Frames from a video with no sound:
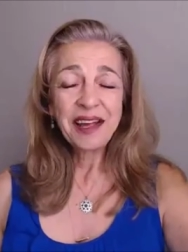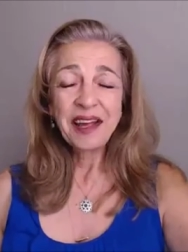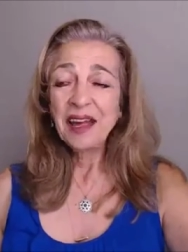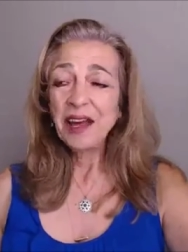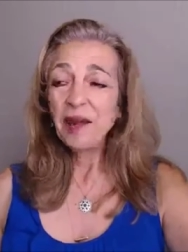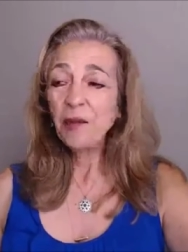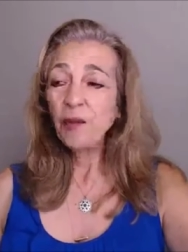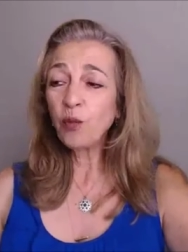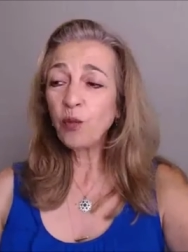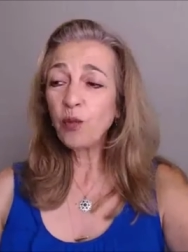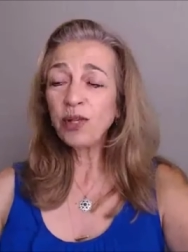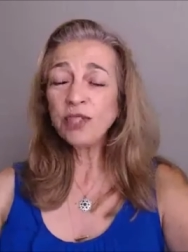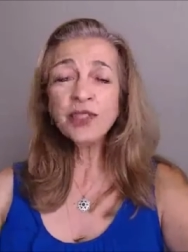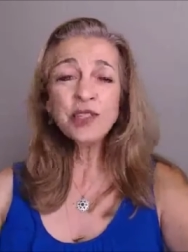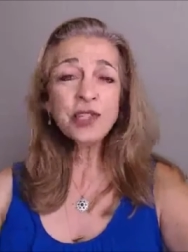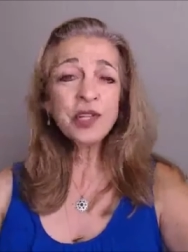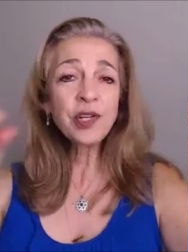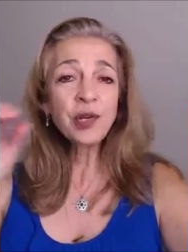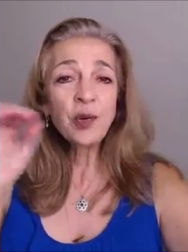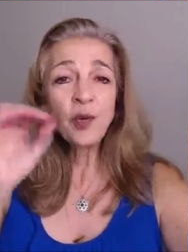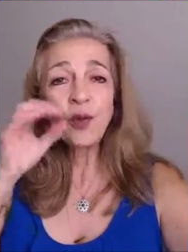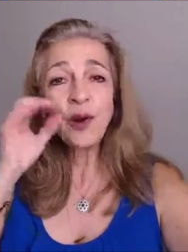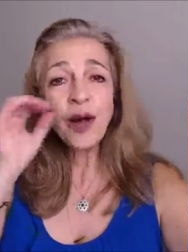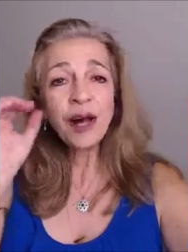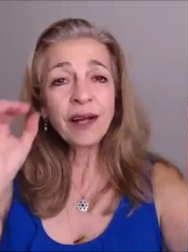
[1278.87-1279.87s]
And once in
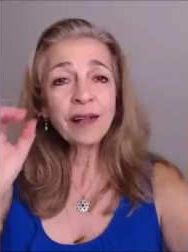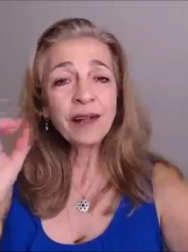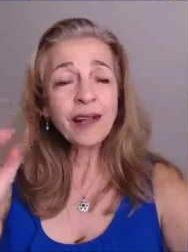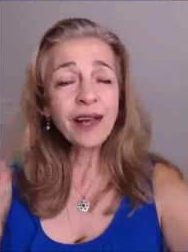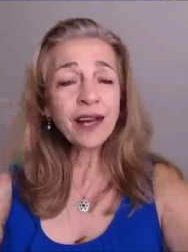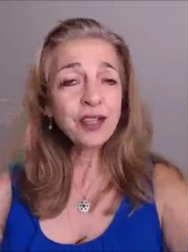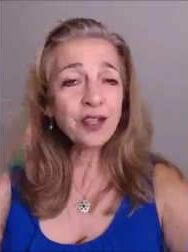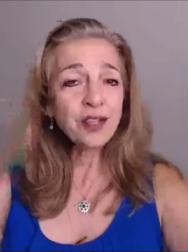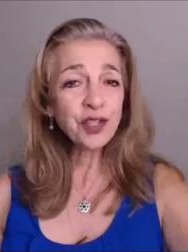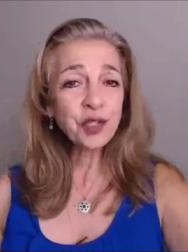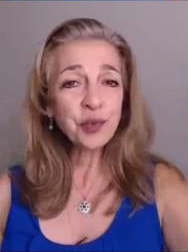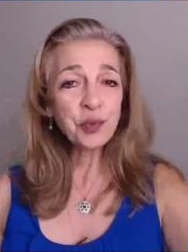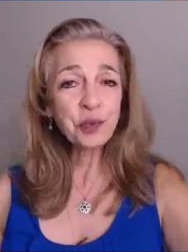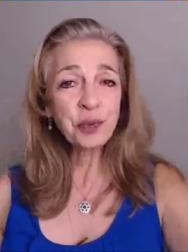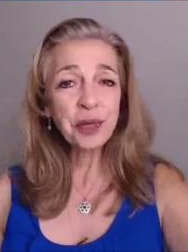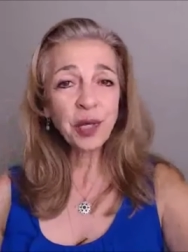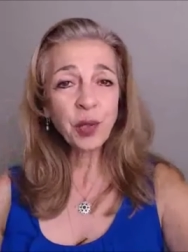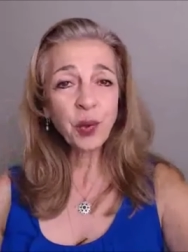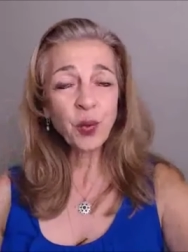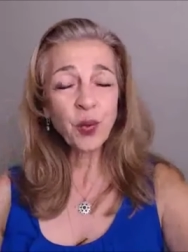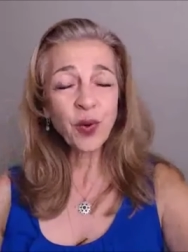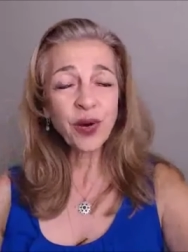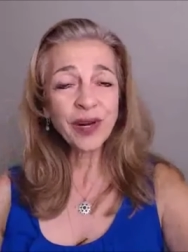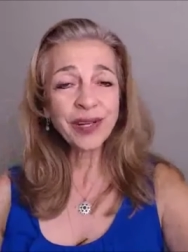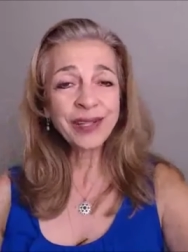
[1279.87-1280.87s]
a while, I just
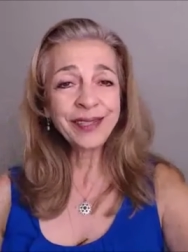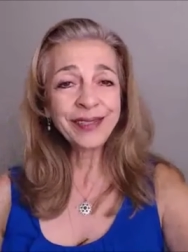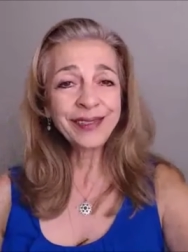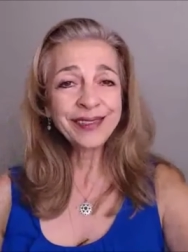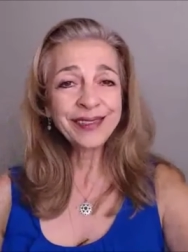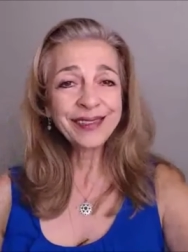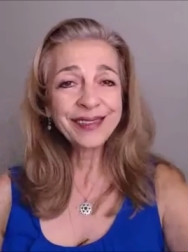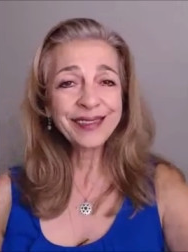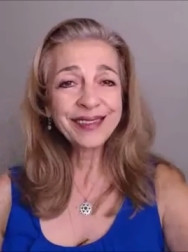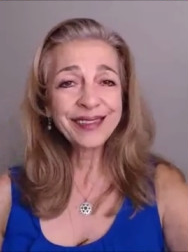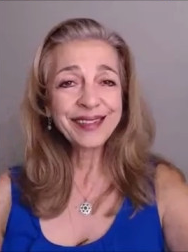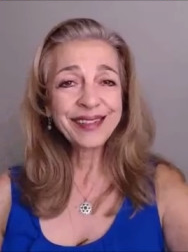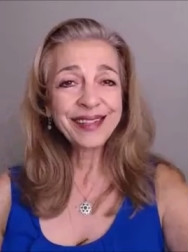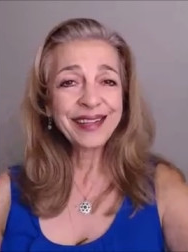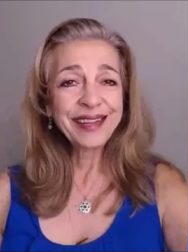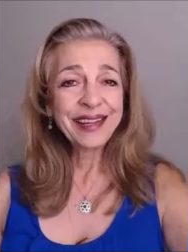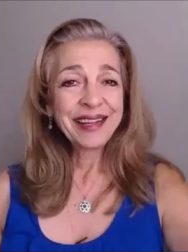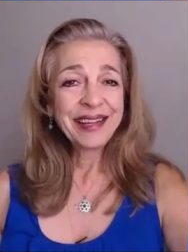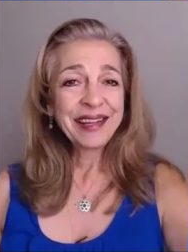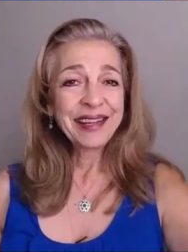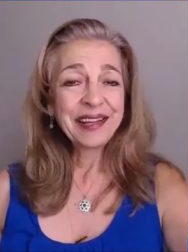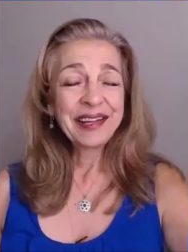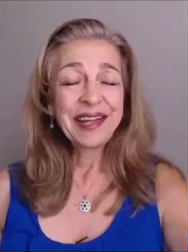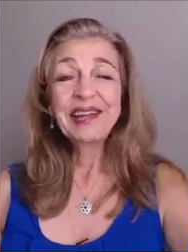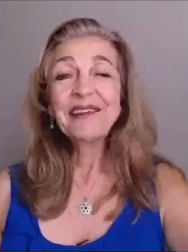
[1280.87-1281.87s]
pick one.
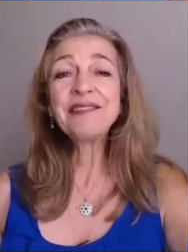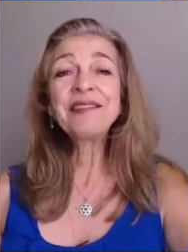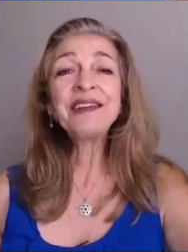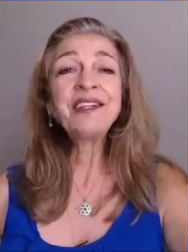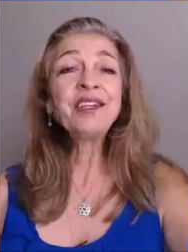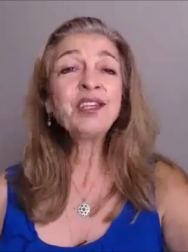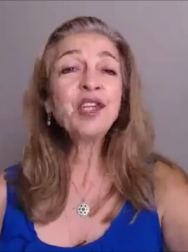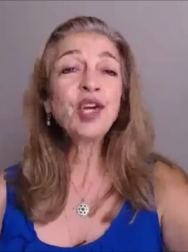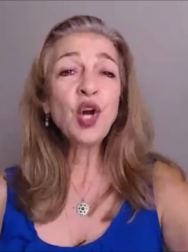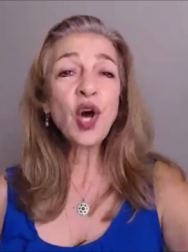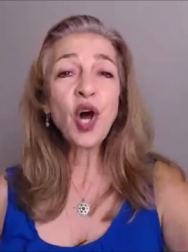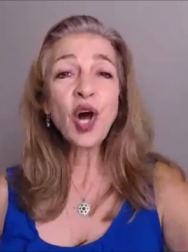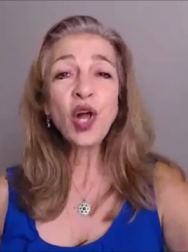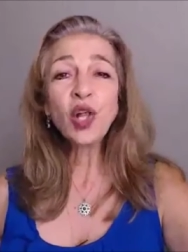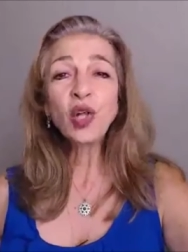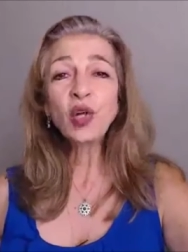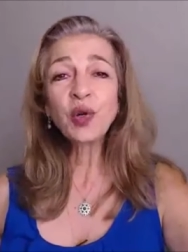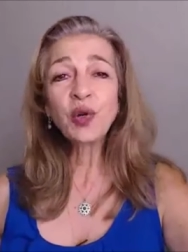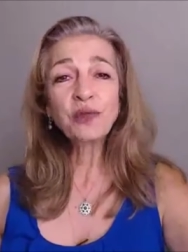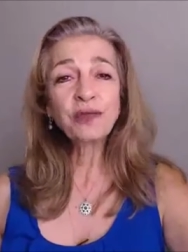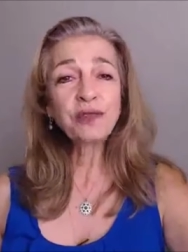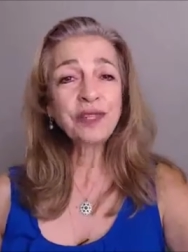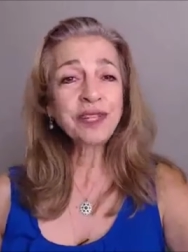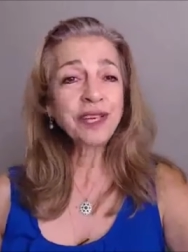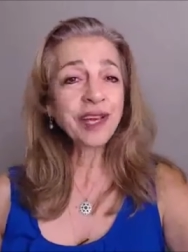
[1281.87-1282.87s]
Even the color
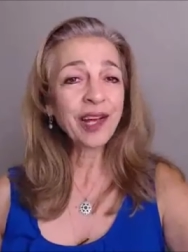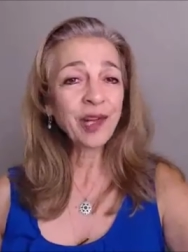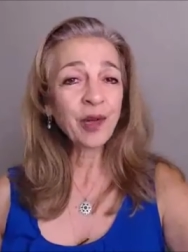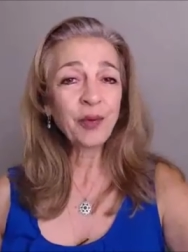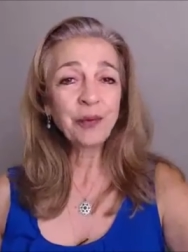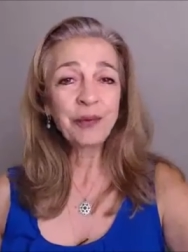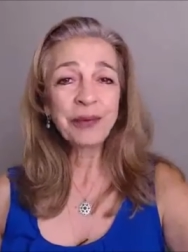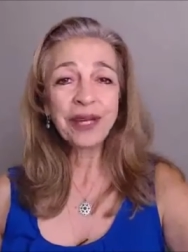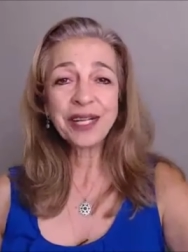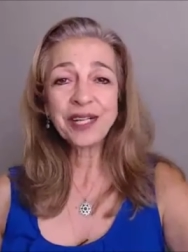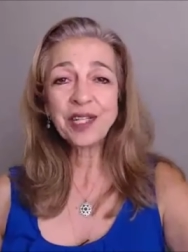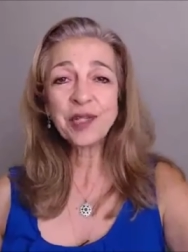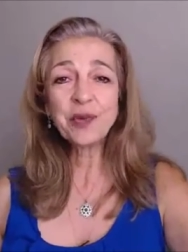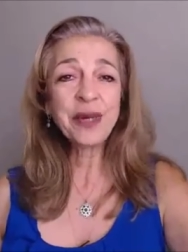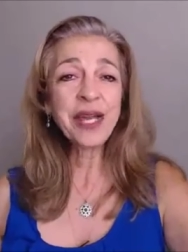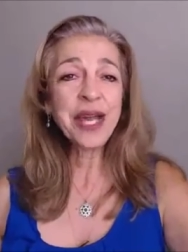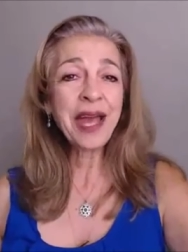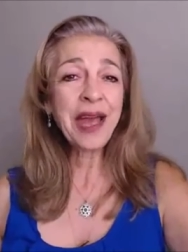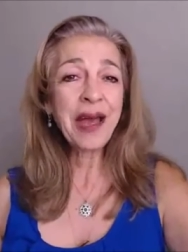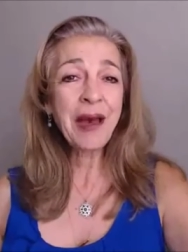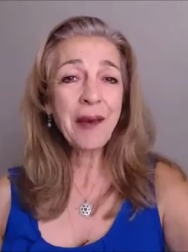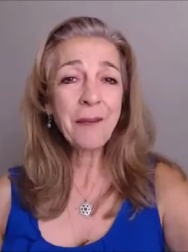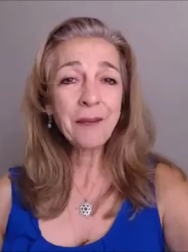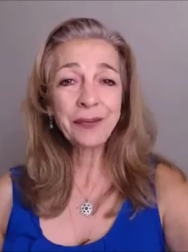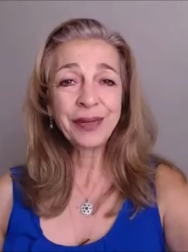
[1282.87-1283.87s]
of yellow makes me
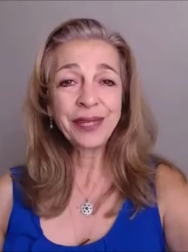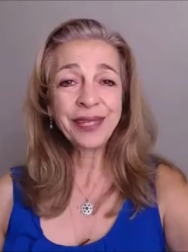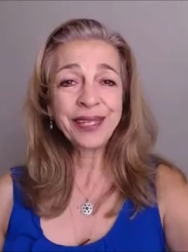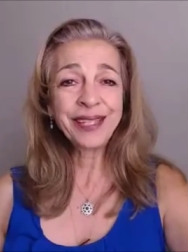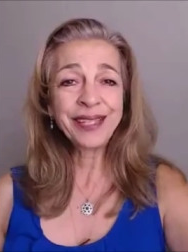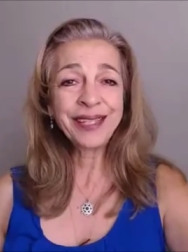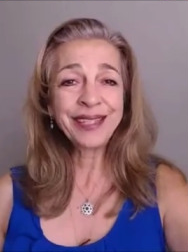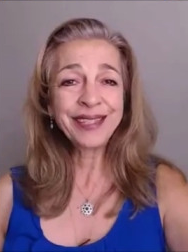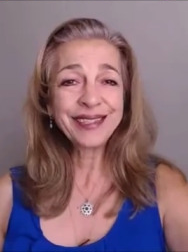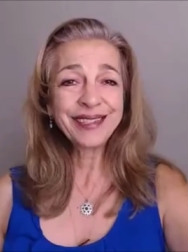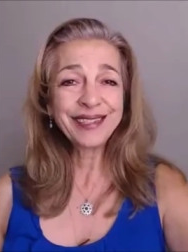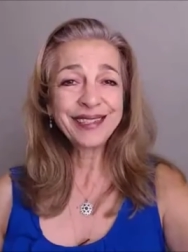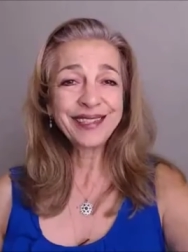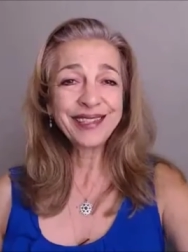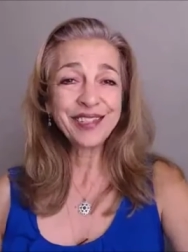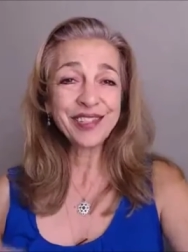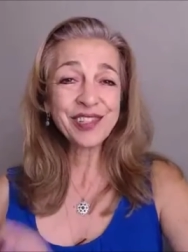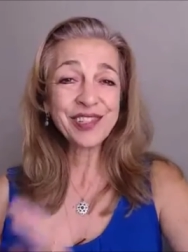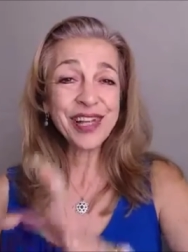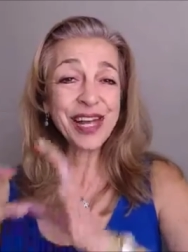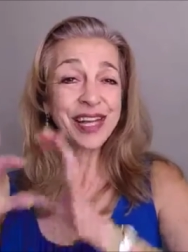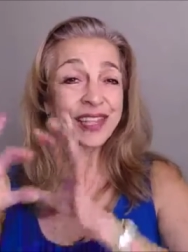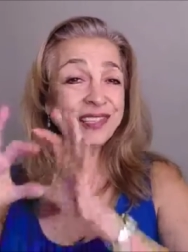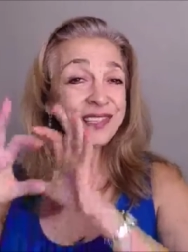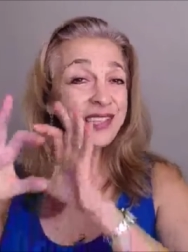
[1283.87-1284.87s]
happy,
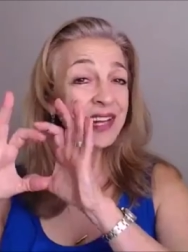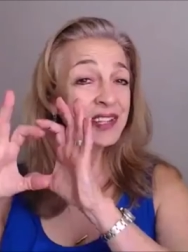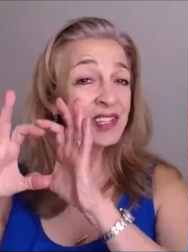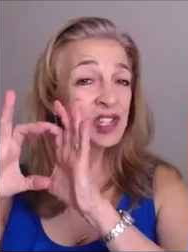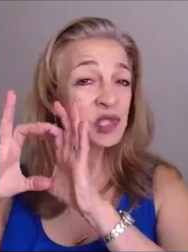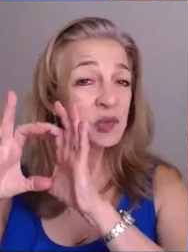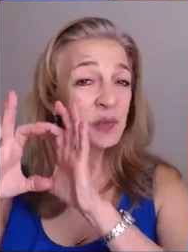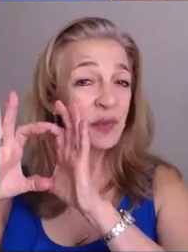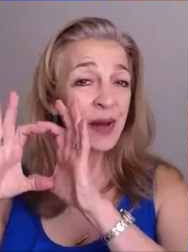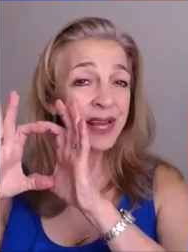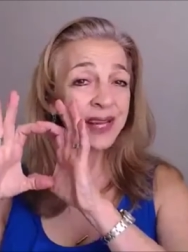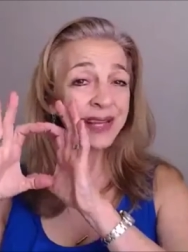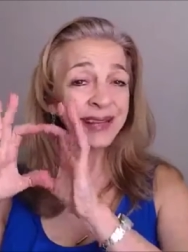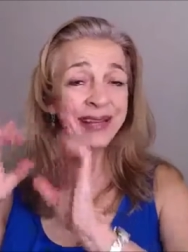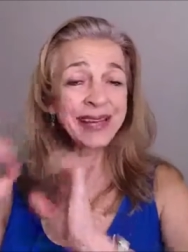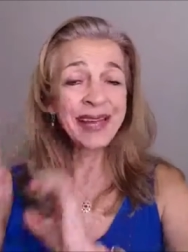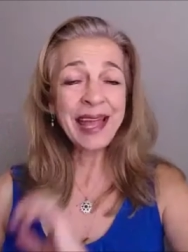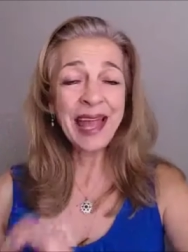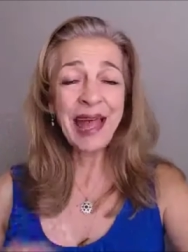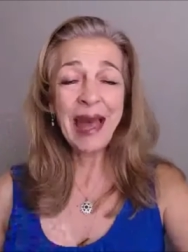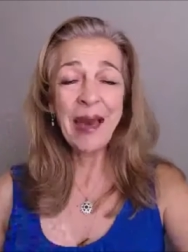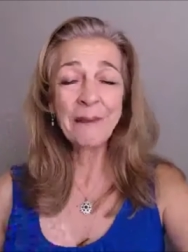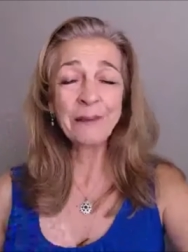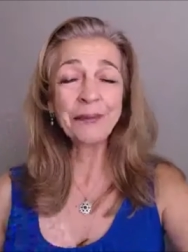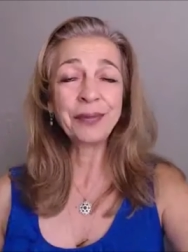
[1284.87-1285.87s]
just like that smiley
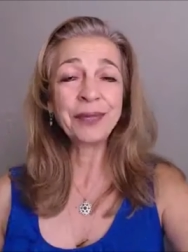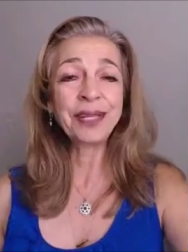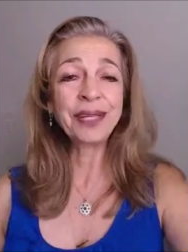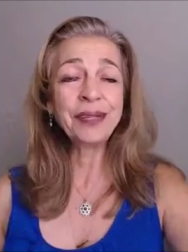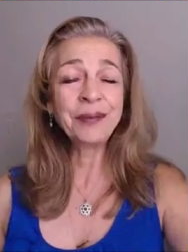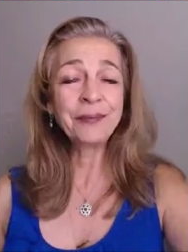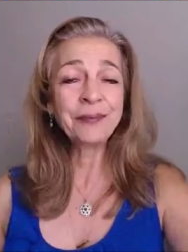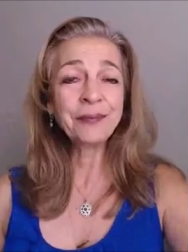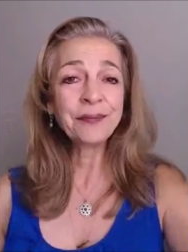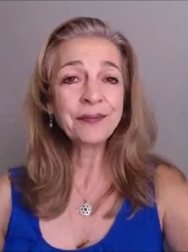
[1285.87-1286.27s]
happy.